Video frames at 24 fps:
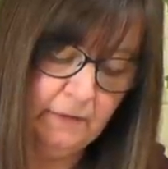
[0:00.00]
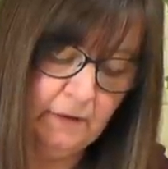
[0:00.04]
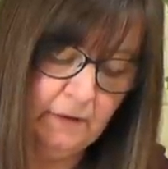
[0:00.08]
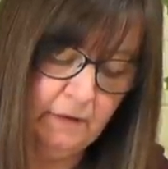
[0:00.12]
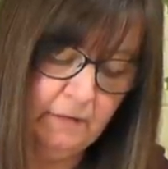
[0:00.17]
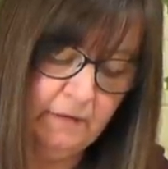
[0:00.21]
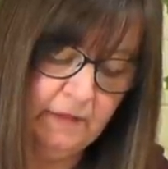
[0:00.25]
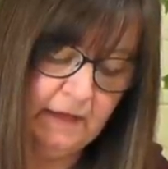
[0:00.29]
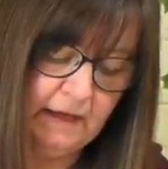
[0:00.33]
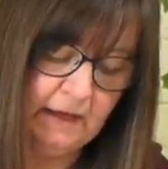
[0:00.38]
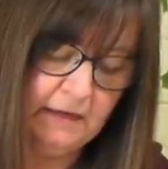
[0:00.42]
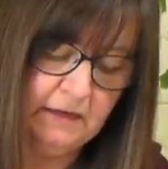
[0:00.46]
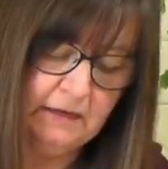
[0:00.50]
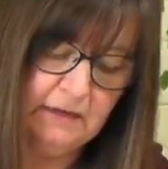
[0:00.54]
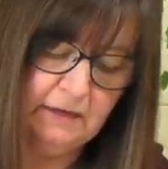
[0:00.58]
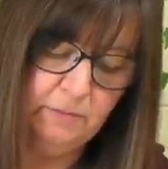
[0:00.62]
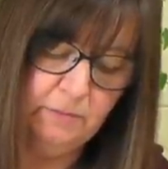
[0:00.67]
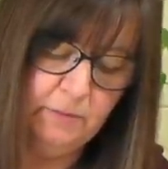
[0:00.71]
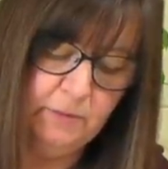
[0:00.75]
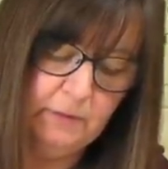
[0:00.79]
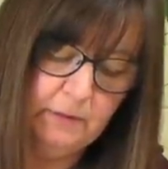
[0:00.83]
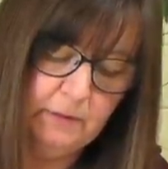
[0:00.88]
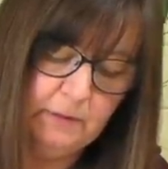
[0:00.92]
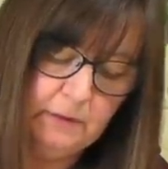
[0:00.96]
though that
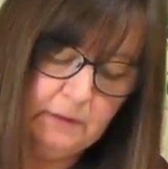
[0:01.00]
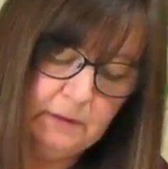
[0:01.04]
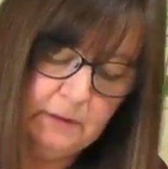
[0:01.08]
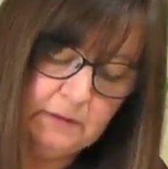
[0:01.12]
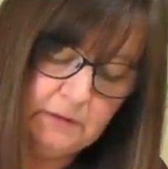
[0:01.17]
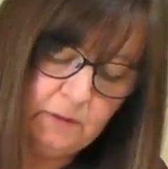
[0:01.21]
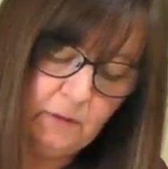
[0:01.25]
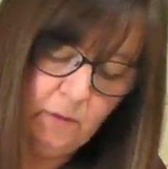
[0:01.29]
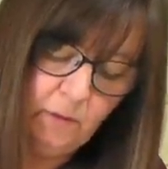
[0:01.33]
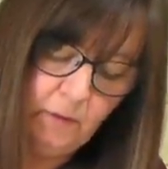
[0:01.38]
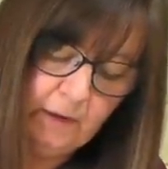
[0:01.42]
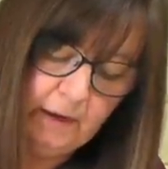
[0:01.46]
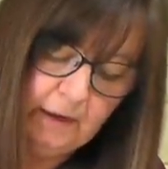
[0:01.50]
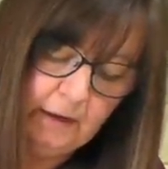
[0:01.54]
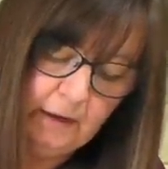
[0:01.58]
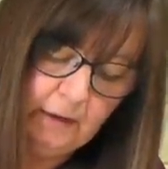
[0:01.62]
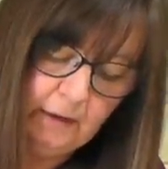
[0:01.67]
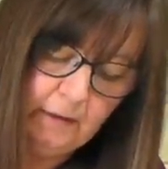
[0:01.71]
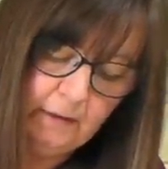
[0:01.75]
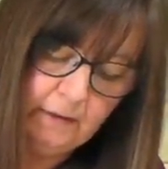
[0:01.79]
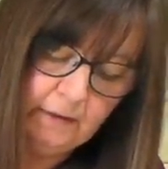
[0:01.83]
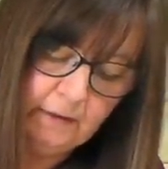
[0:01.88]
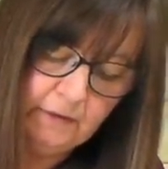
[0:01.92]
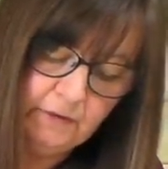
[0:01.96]
nib is quite
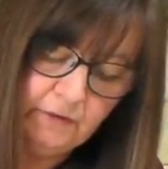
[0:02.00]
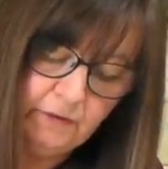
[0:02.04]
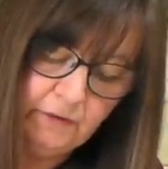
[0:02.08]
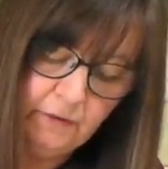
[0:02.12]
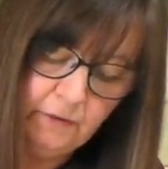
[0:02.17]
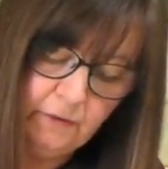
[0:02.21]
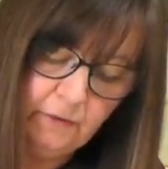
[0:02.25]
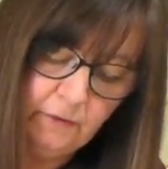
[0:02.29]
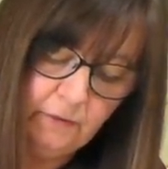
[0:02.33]
large.